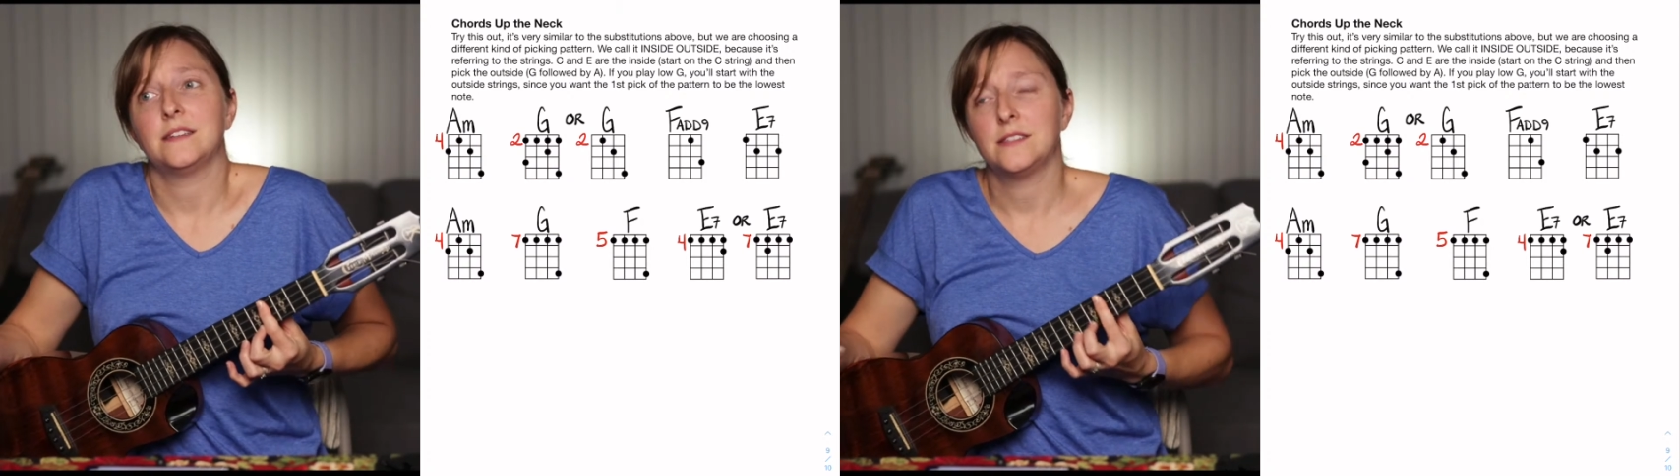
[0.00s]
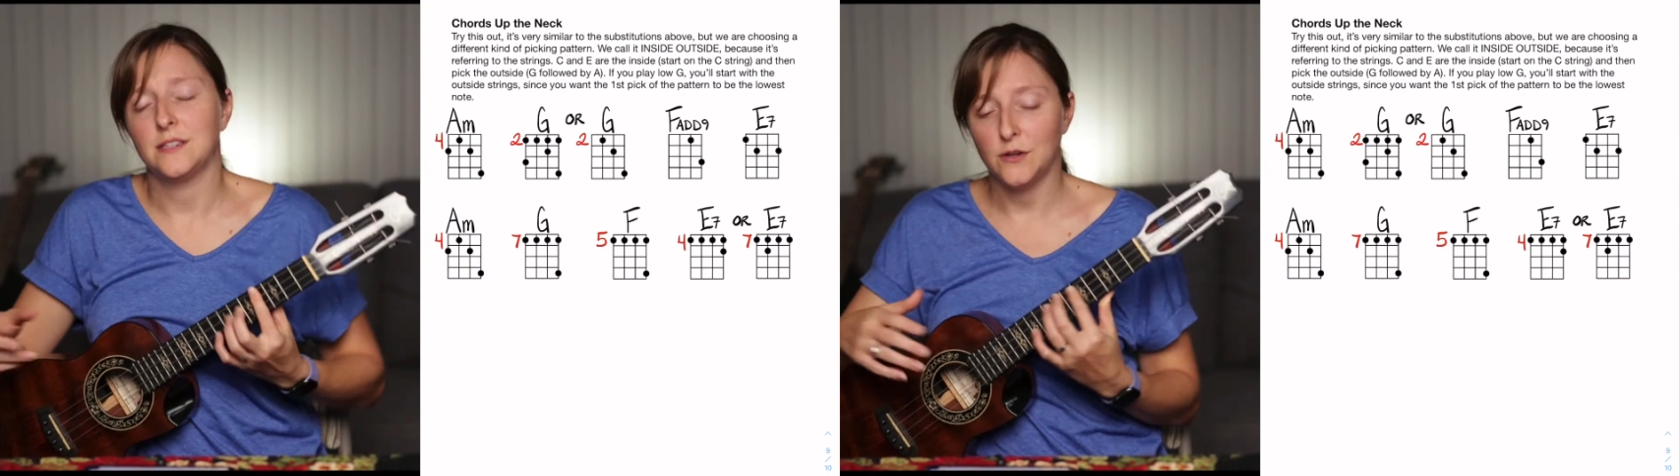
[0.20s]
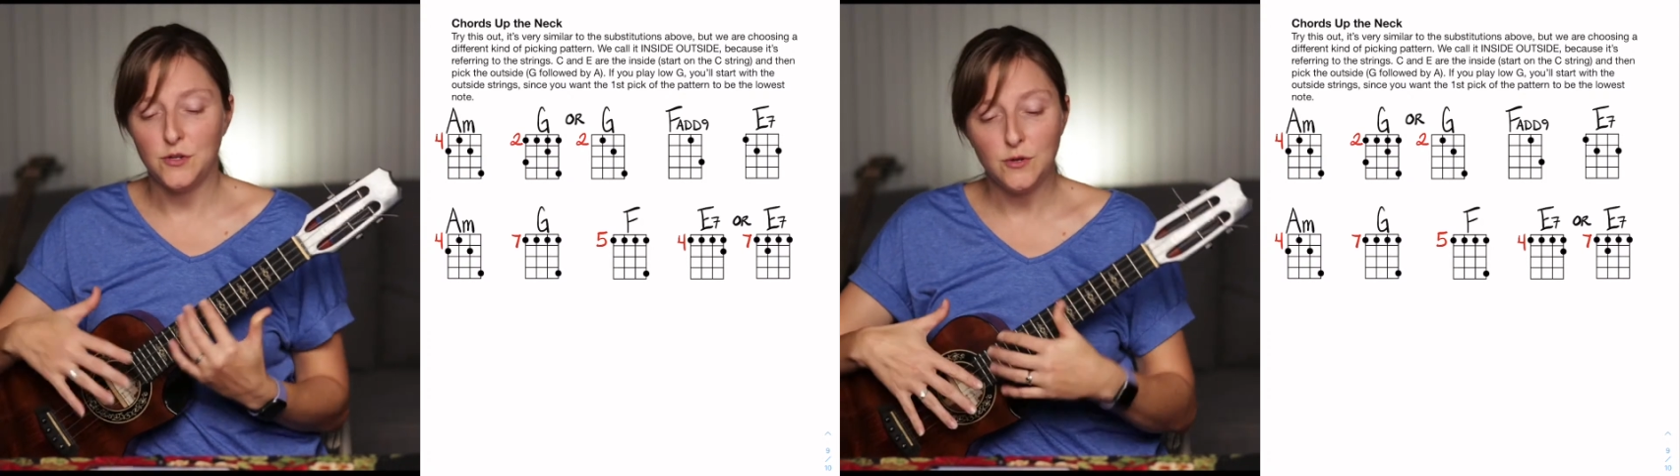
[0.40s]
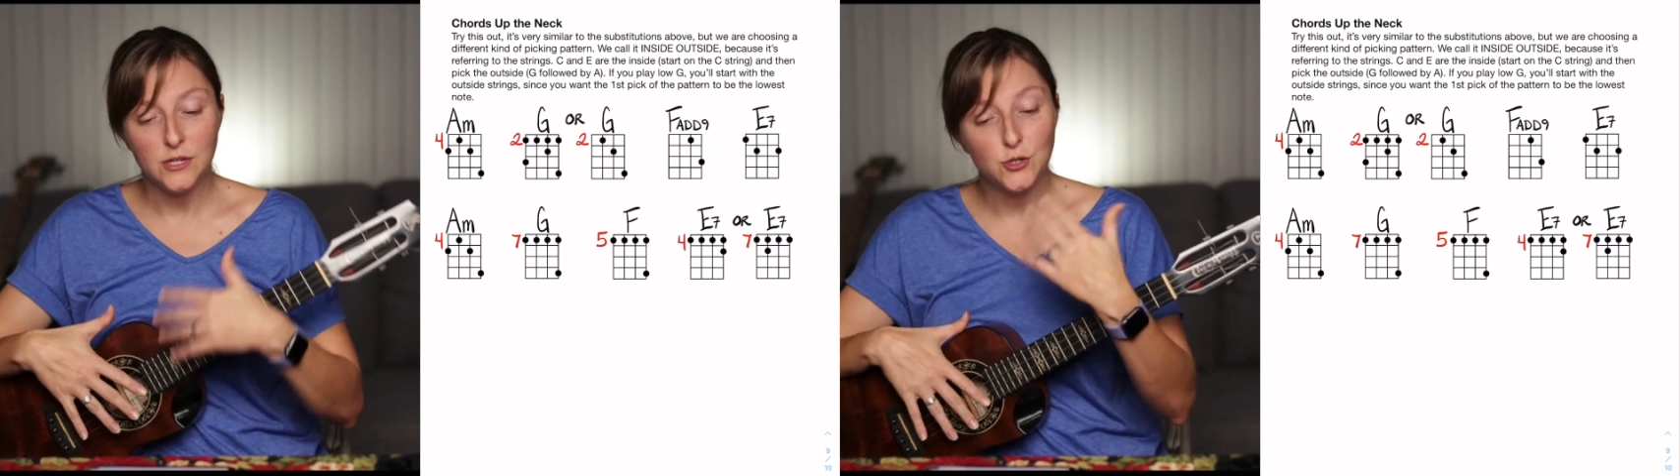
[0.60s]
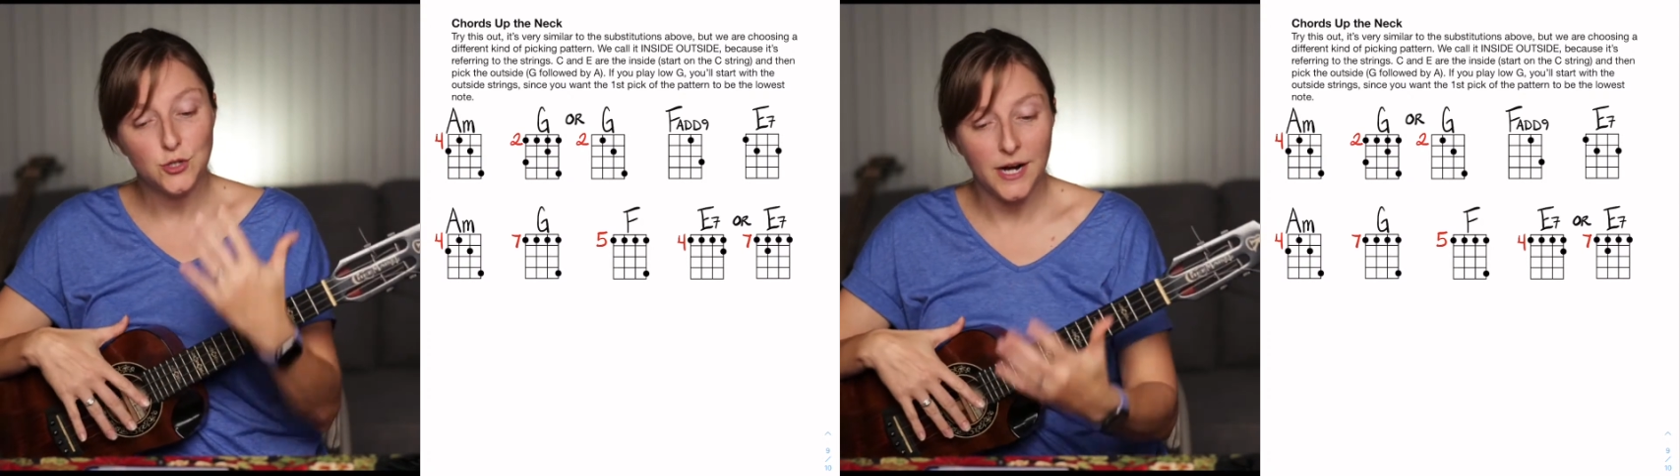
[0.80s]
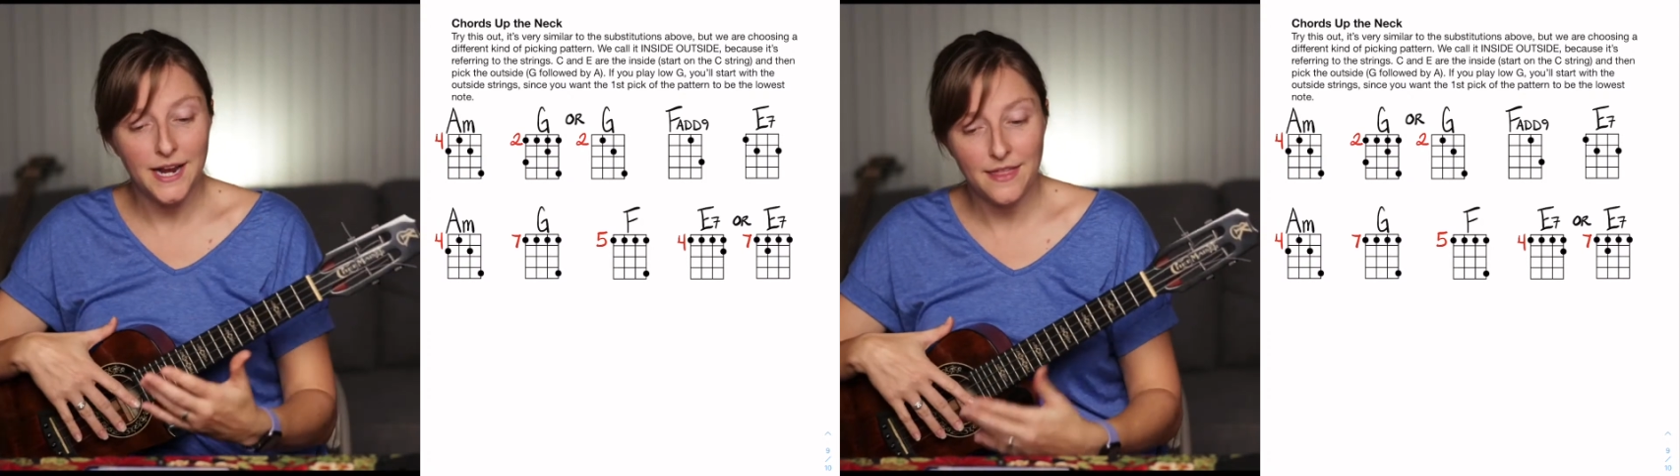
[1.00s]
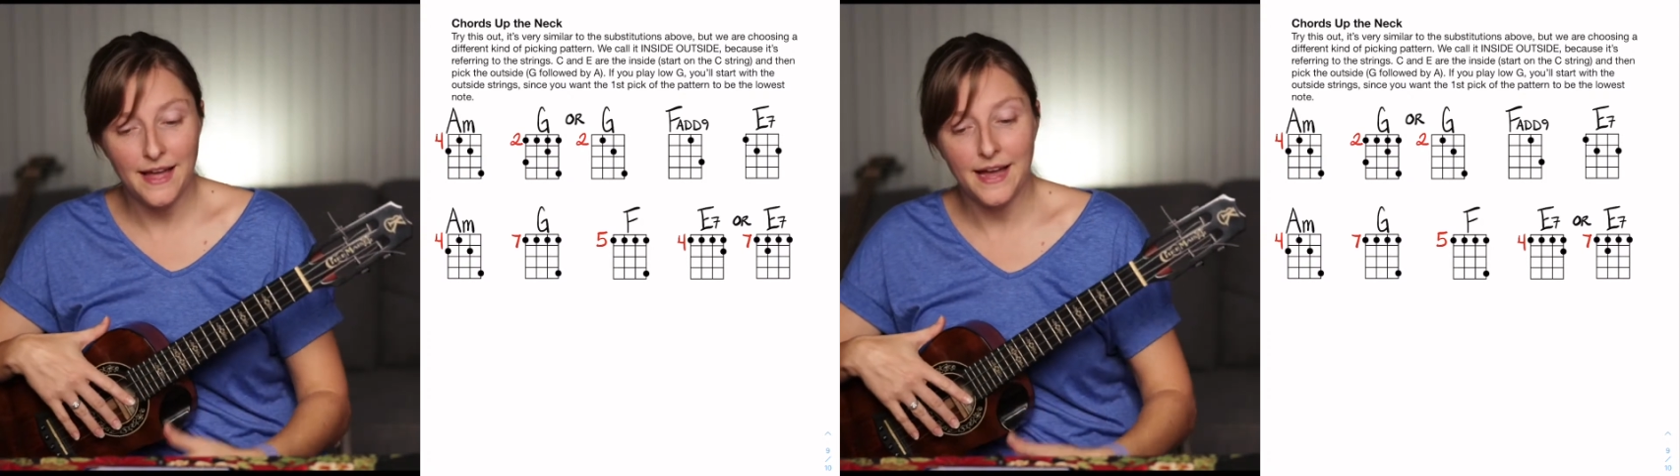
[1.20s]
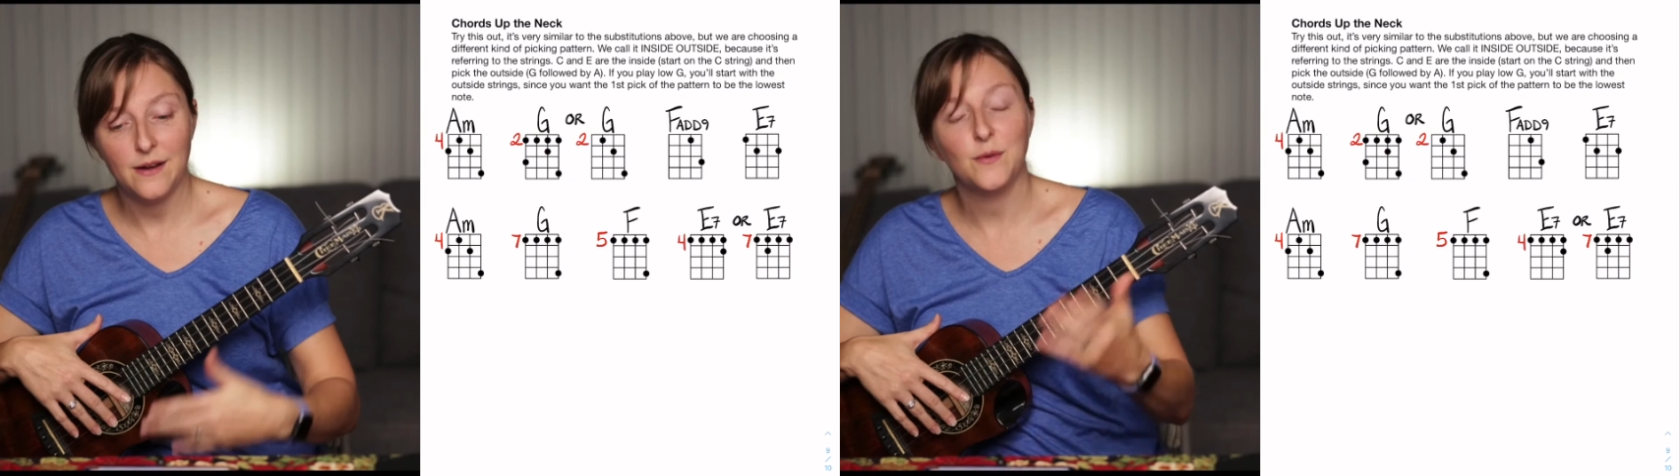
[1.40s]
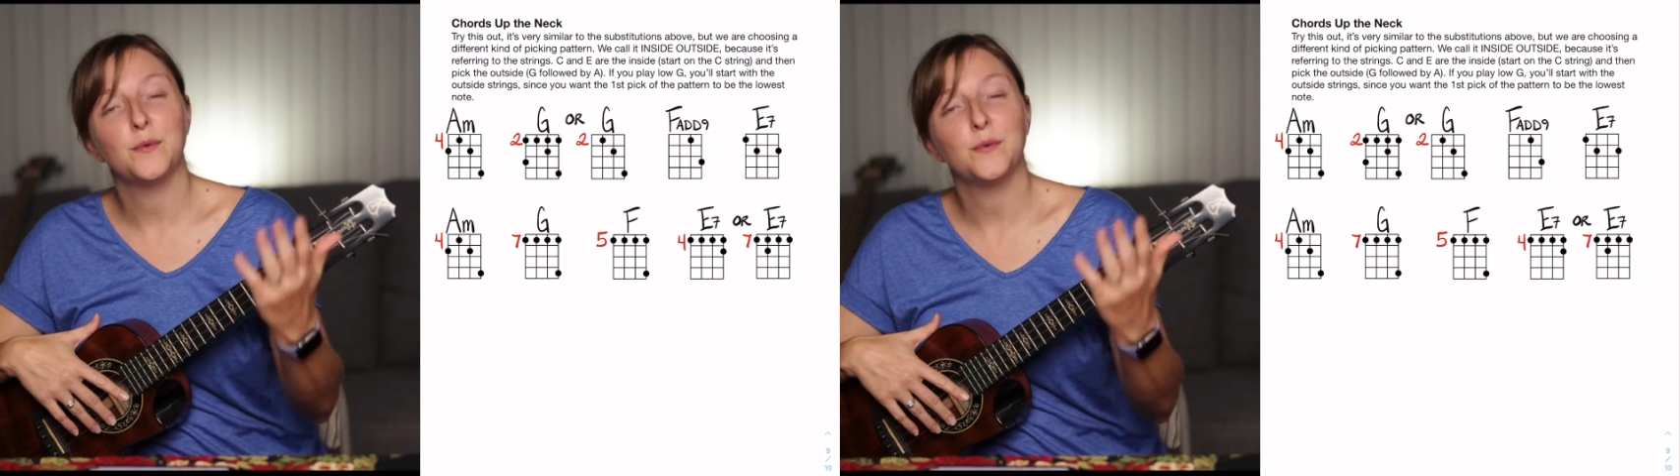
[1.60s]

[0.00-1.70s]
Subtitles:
So you can try that